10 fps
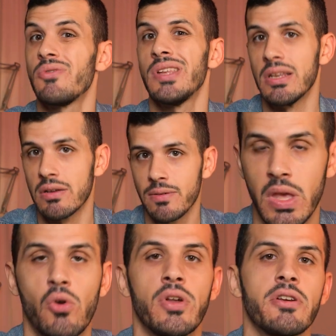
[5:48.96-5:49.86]
you need.
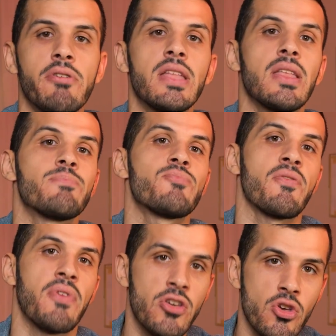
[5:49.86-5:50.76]
You can create a
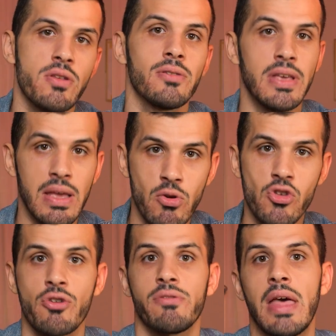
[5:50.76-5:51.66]
professional
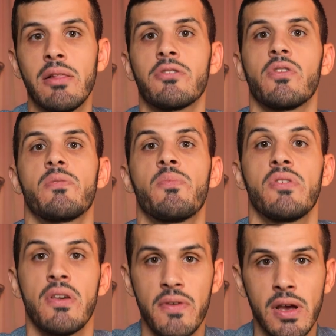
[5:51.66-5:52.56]
image tailored
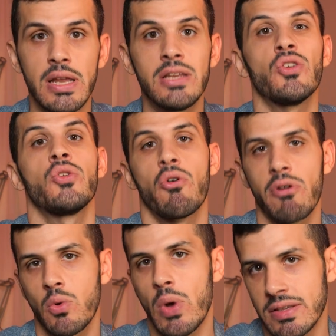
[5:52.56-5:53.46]
specifically to your
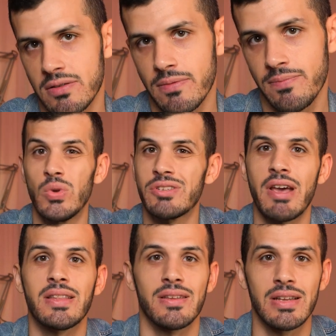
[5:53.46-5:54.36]
request. We
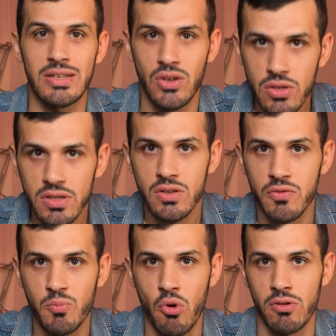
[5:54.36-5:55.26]
tried dozens
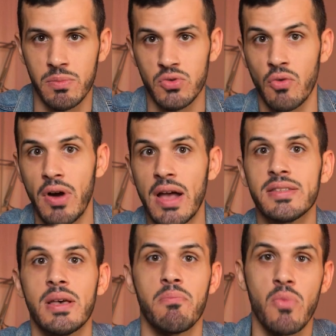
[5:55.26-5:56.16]
of programs to find
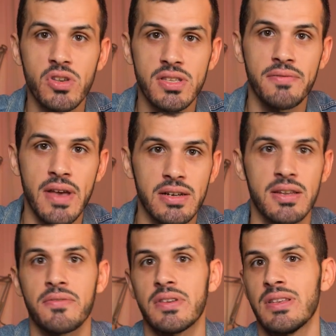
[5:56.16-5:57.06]
the most
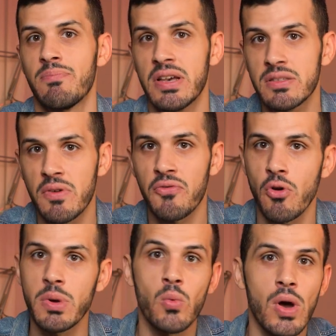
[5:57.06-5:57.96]
effective, the best
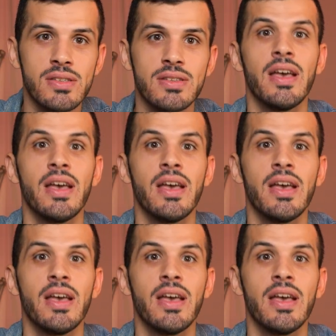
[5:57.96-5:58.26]
performing ones,